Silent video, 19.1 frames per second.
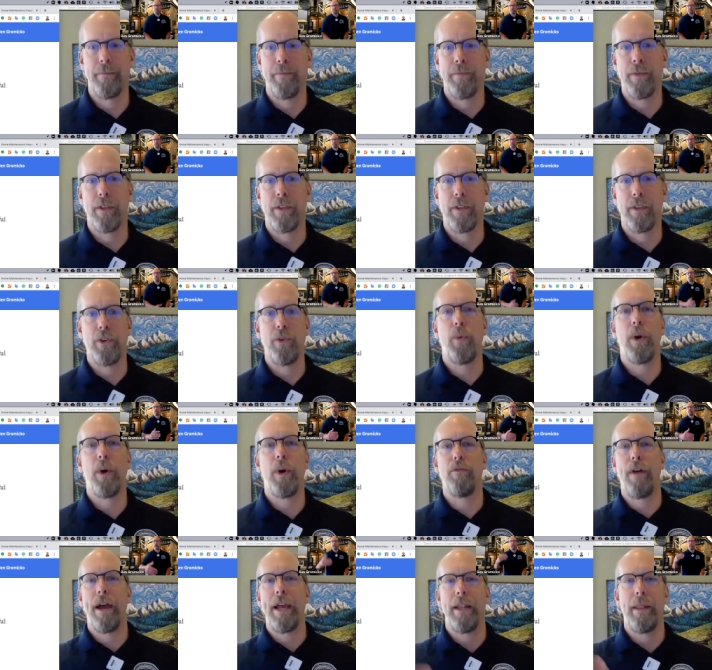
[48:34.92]
So you want to
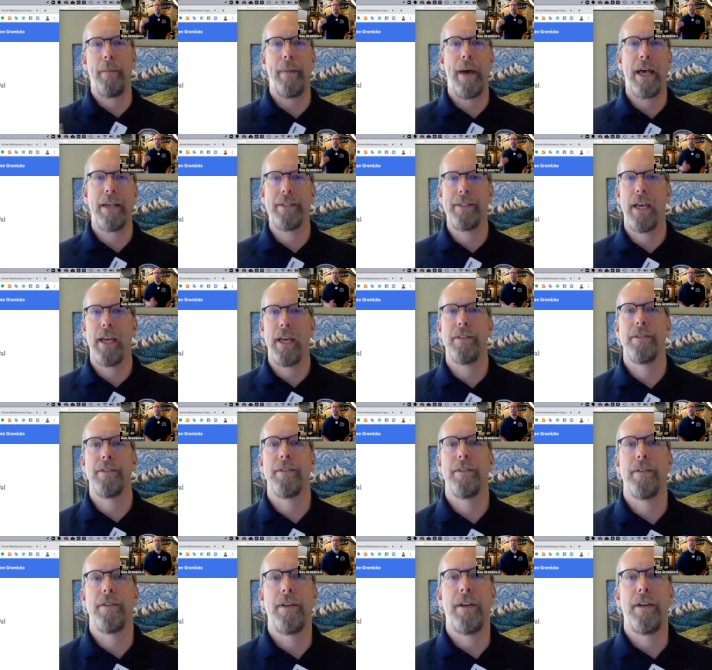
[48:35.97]
write in the past tense.
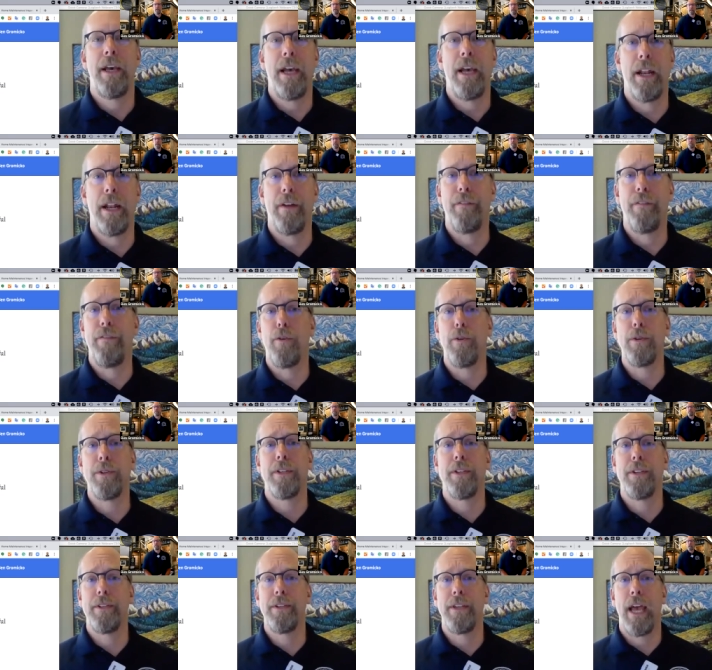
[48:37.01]
And it
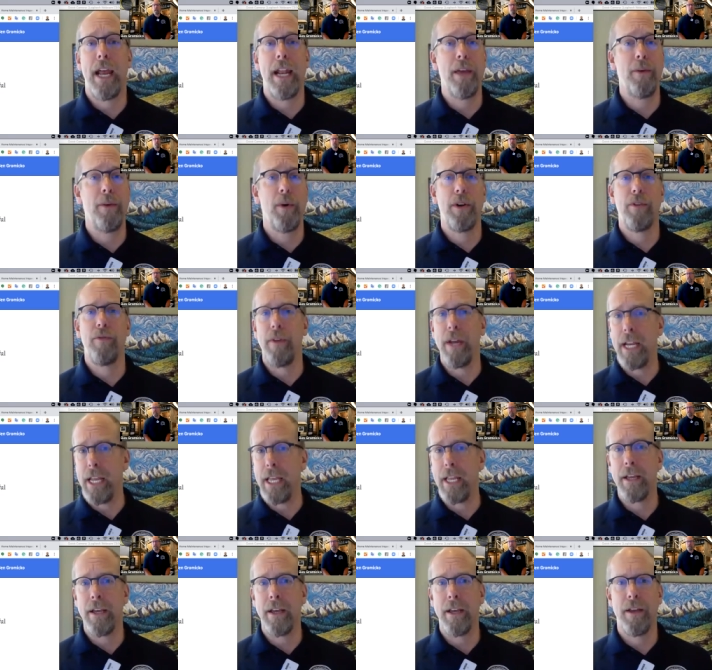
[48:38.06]
forces anyone
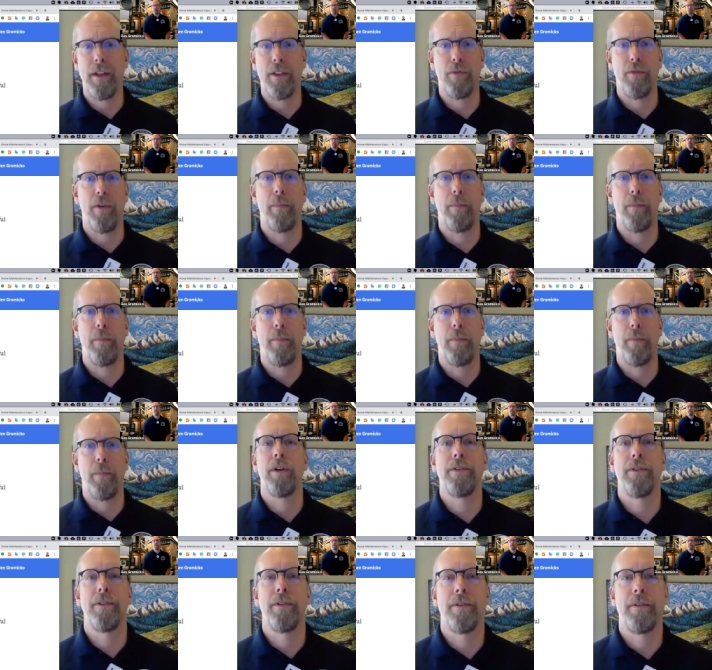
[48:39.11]
reading the report
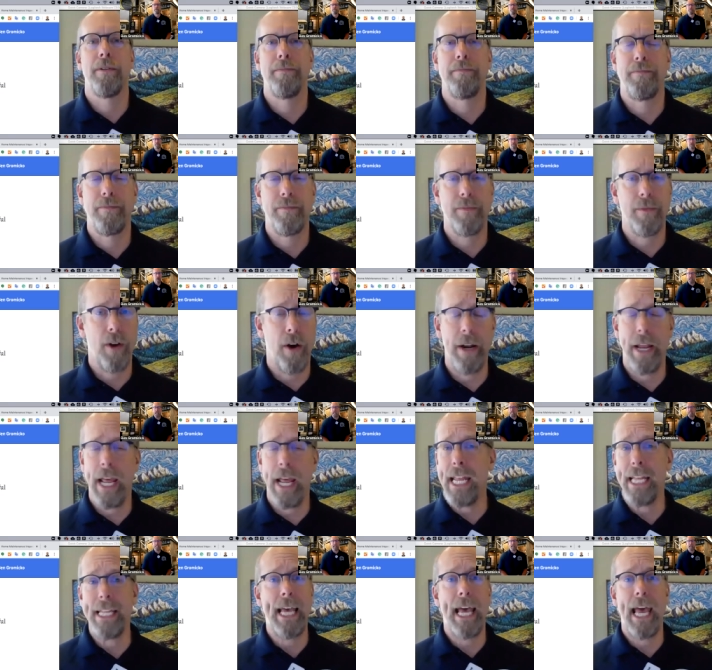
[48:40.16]
on
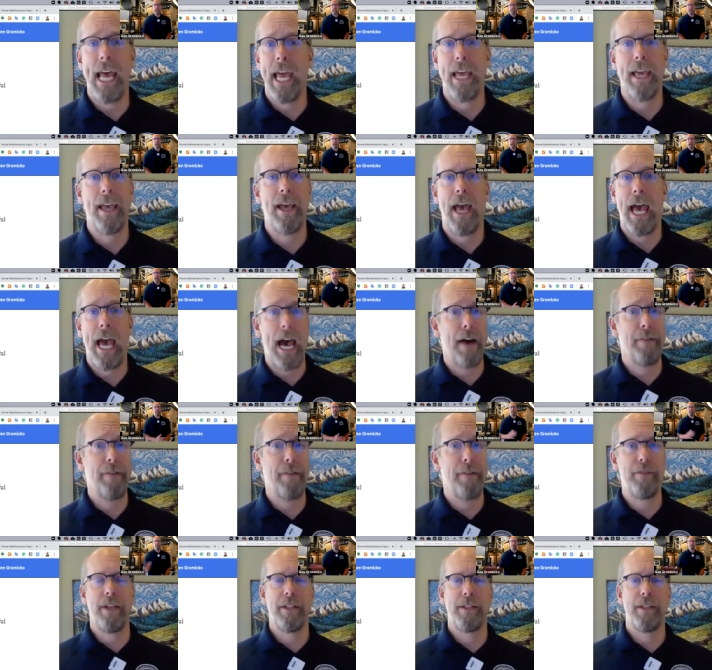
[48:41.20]
any day after
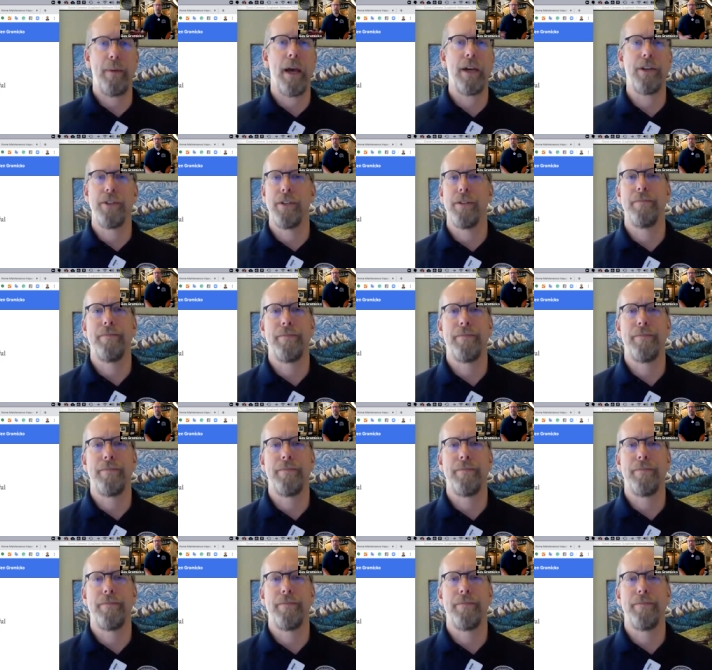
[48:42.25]
the inspection